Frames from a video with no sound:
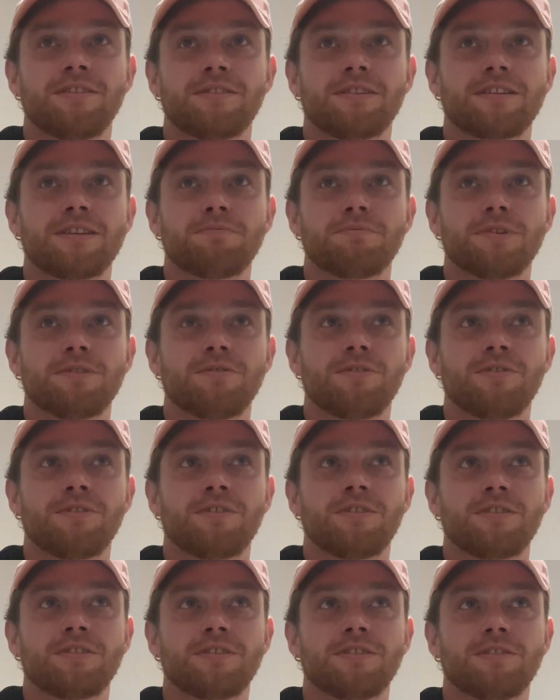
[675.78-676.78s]
get me wrong,
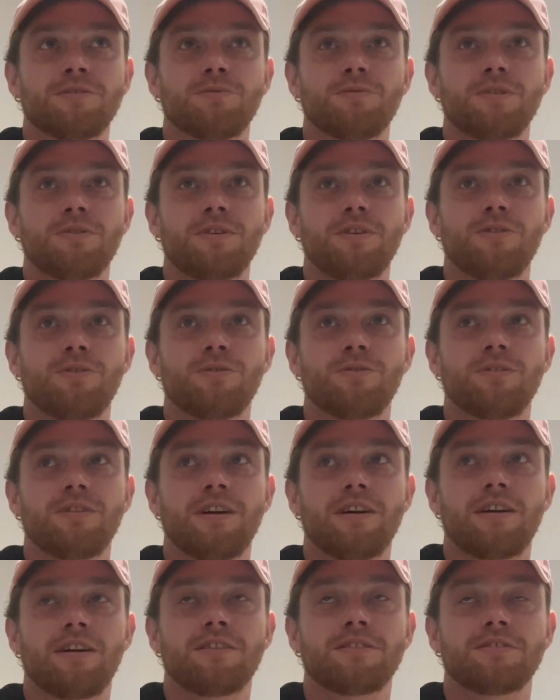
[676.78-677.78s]

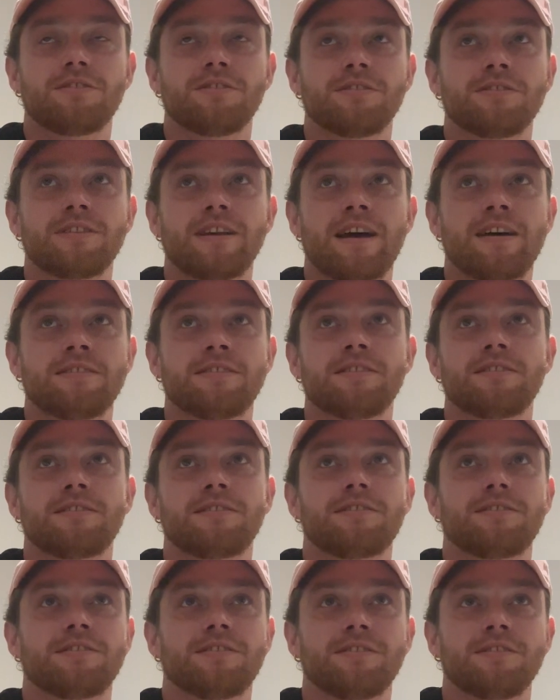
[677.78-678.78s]
us as
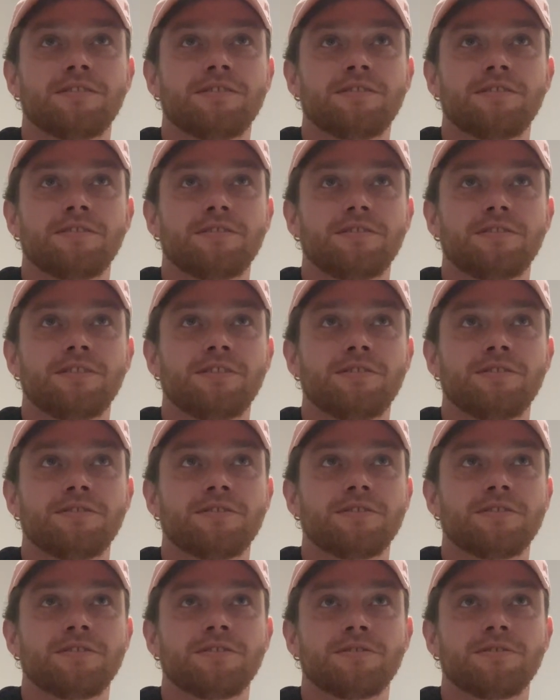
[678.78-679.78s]
addicts and
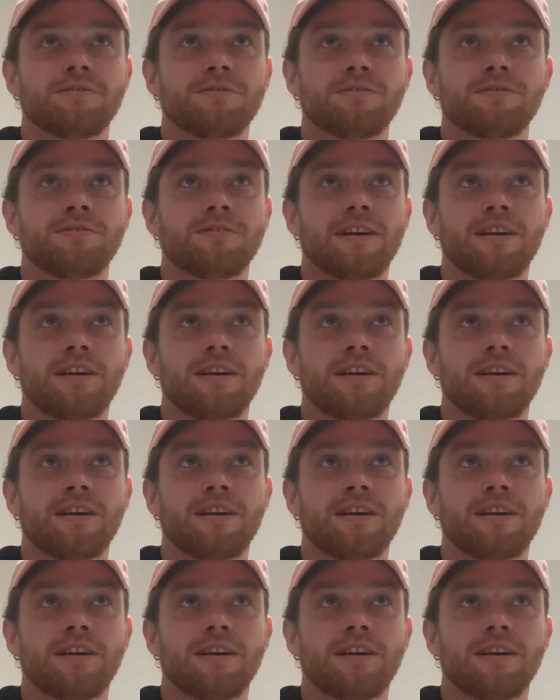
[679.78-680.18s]
users or